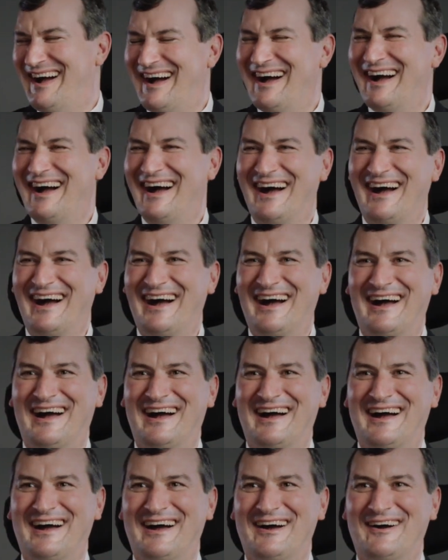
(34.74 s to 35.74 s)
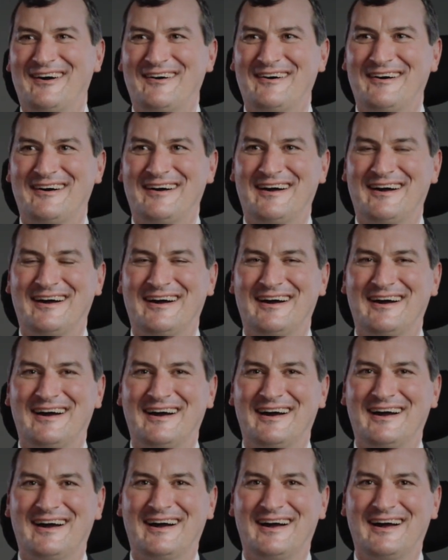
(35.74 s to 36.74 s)

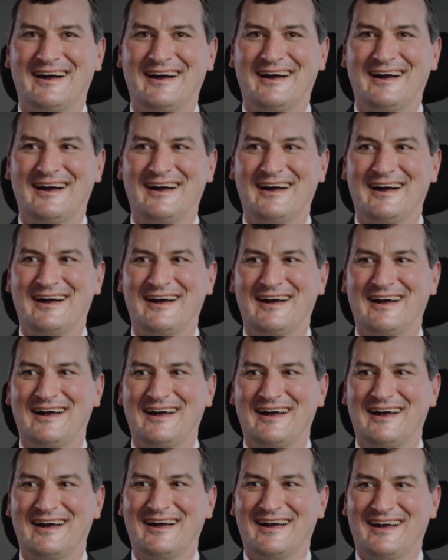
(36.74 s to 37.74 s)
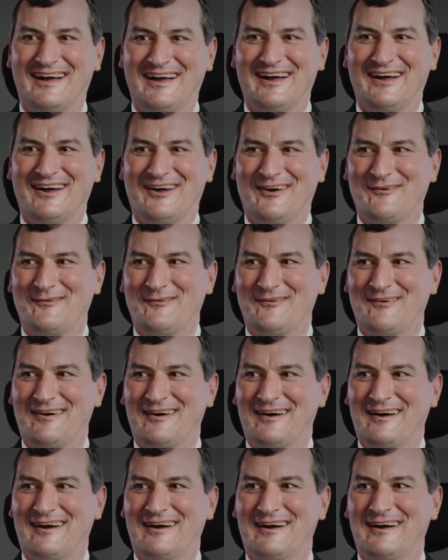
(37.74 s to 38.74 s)

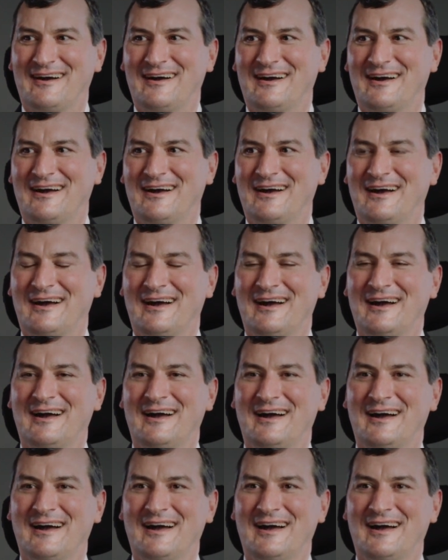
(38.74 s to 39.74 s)
(silent)